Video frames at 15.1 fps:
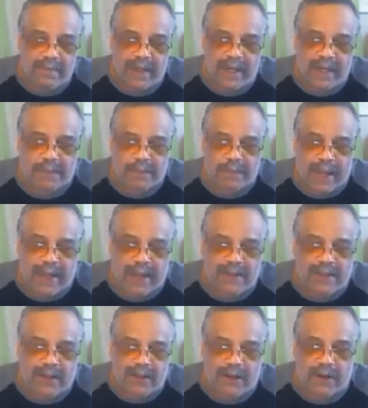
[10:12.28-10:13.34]

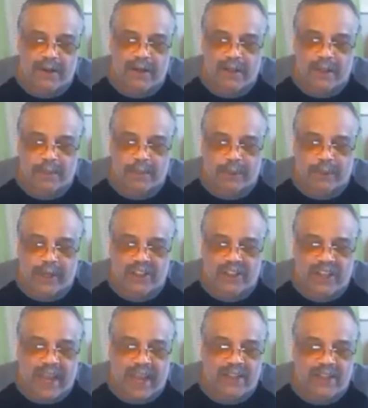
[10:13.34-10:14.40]
expense, your
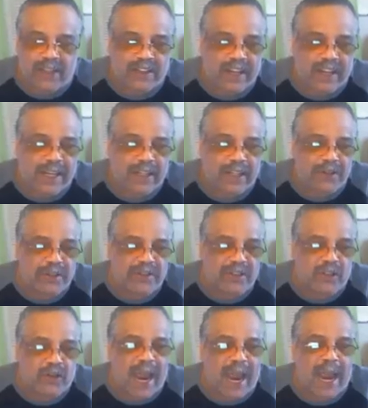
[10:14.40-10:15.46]
depreciation,
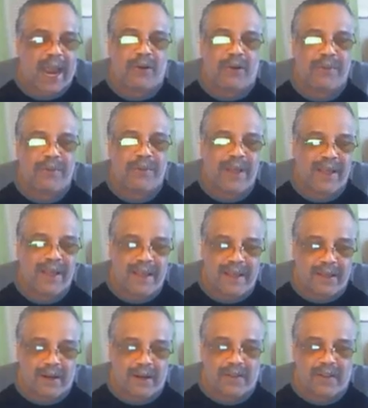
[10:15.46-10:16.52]
interest, travel.
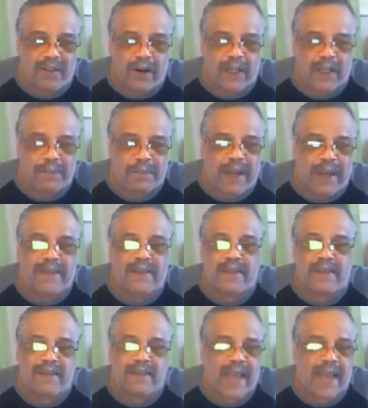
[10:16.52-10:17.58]
Those are your
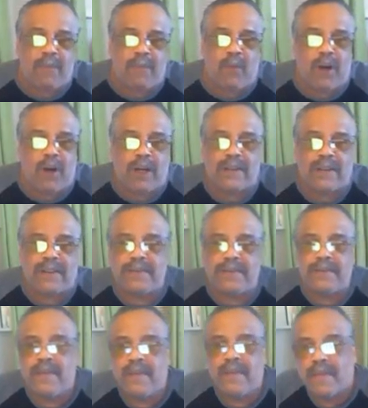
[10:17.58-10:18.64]
expenses, same one.
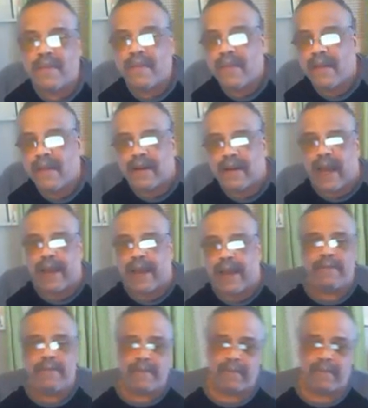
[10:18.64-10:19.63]
Okay.